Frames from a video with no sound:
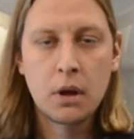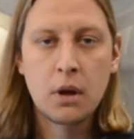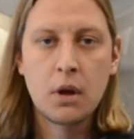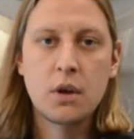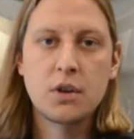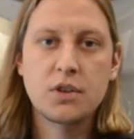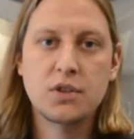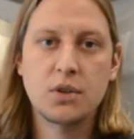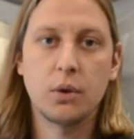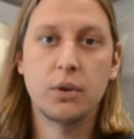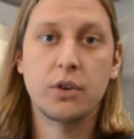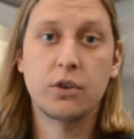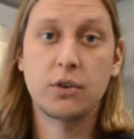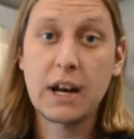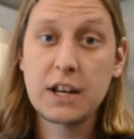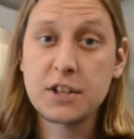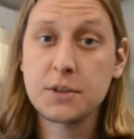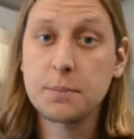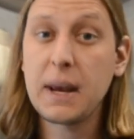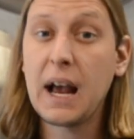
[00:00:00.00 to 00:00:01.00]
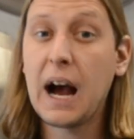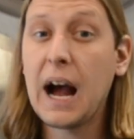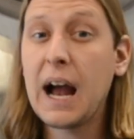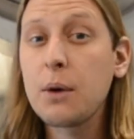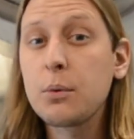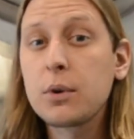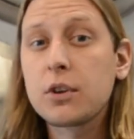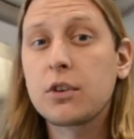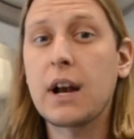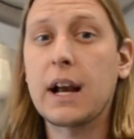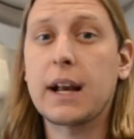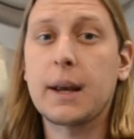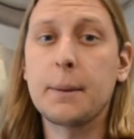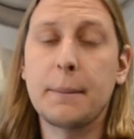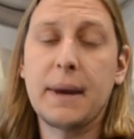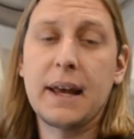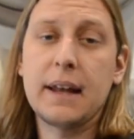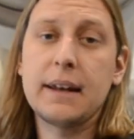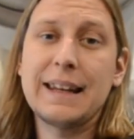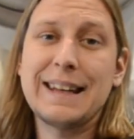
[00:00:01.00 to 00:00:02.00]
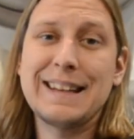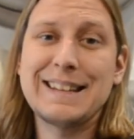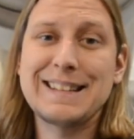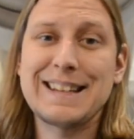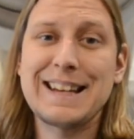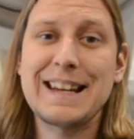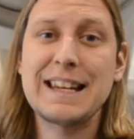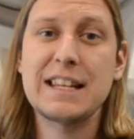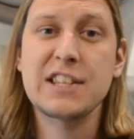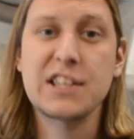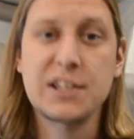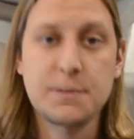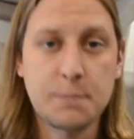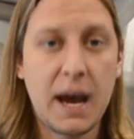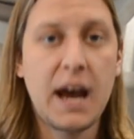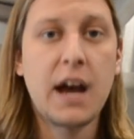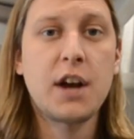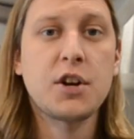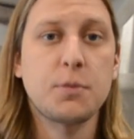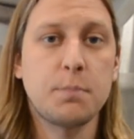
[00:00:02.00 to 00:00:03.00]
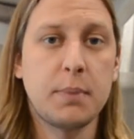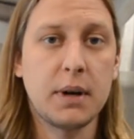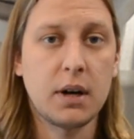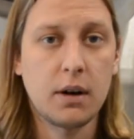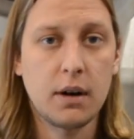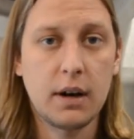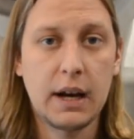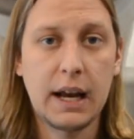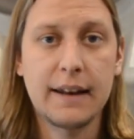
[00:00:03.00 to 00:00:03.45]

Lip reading: So the recipe I would recommend is a smash beer,